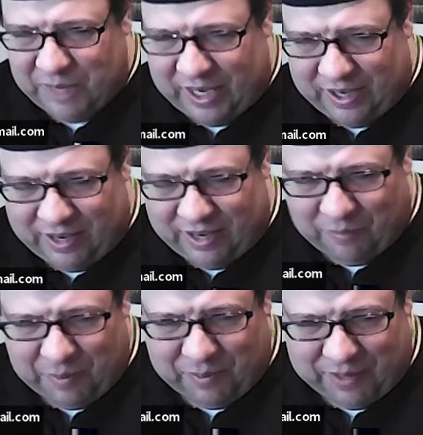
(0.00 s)
and
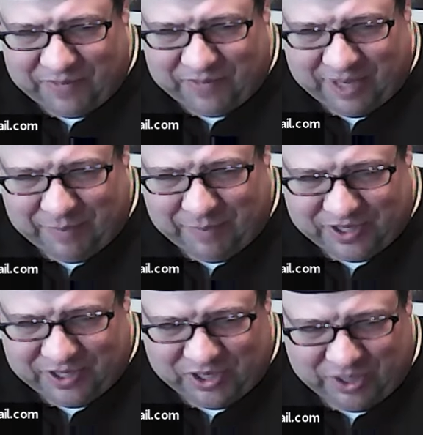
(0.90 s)
everybody would have 10
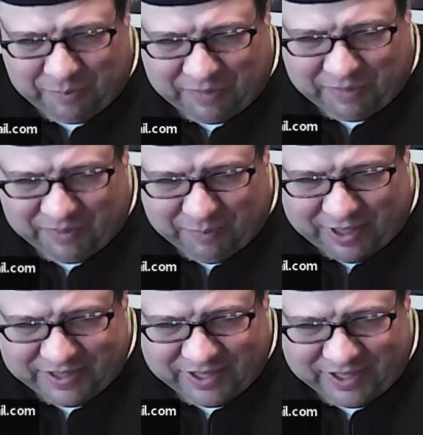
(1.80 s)
minutes to jump off the
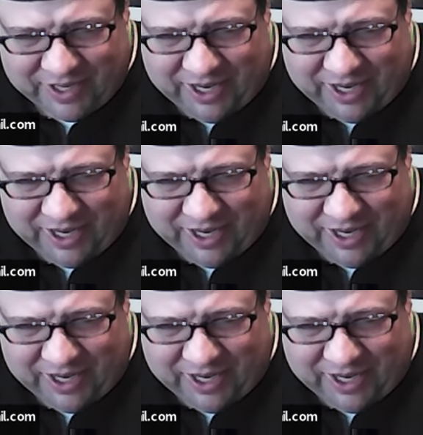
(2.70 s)
bus